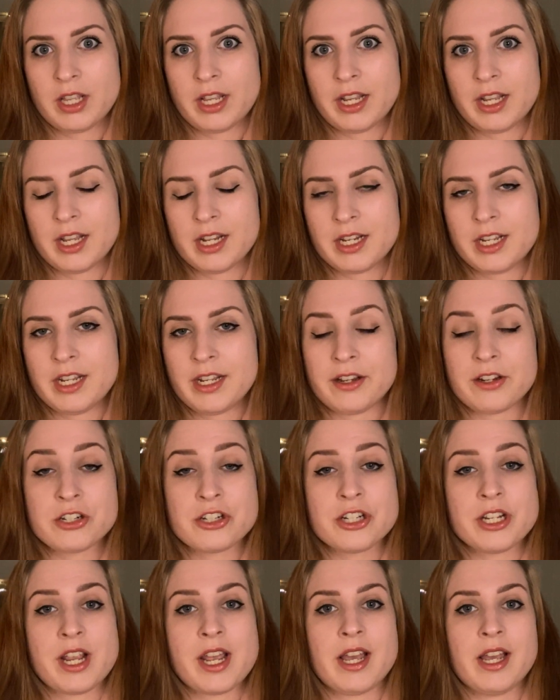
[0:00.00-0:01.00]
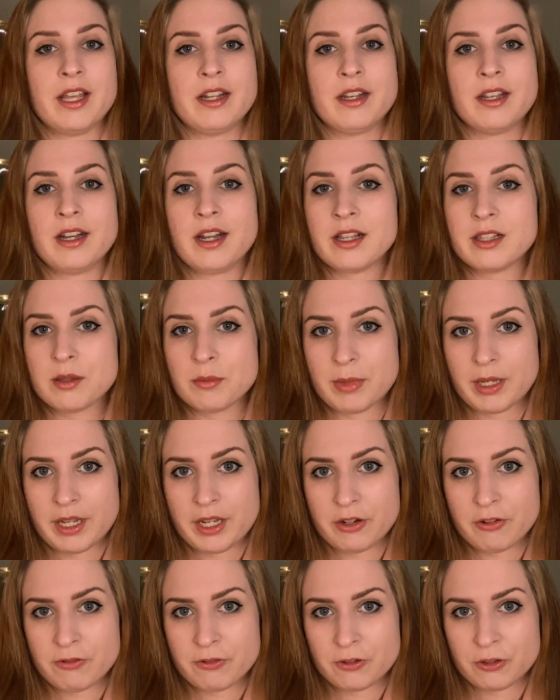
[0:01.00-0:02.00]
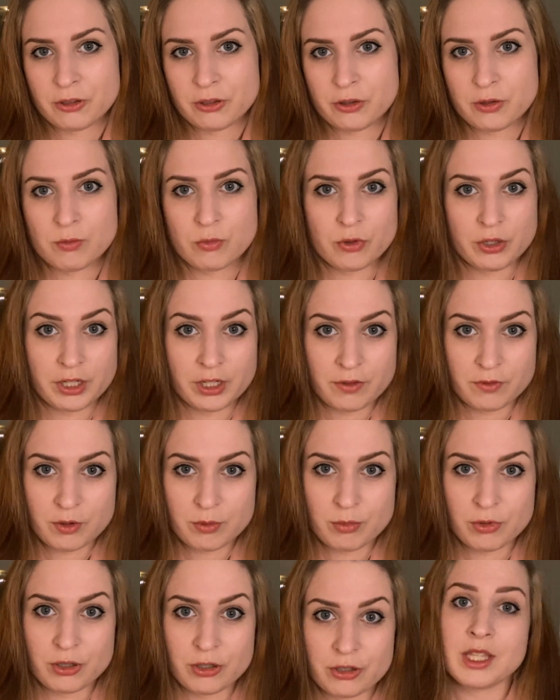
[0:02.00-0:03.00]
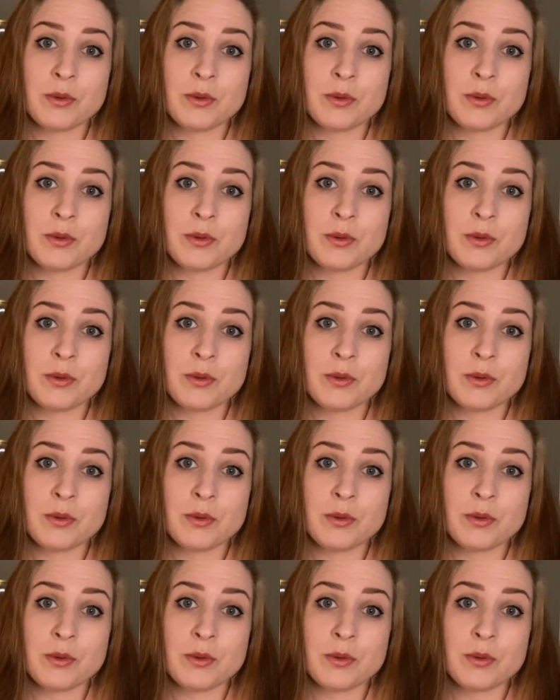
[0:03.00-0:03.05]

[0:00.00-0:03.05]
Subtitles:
and he actually had an alibi for the morning of the murder.